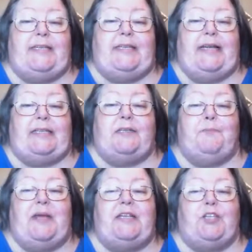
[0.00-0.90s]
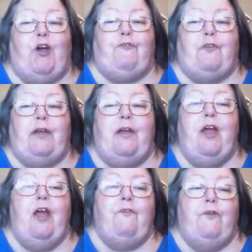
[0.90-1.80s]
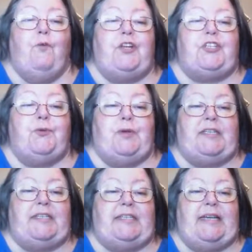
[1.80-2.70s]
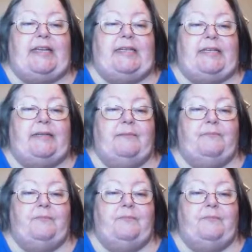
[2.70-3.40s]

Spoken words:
it as the peace offering for which it was intended.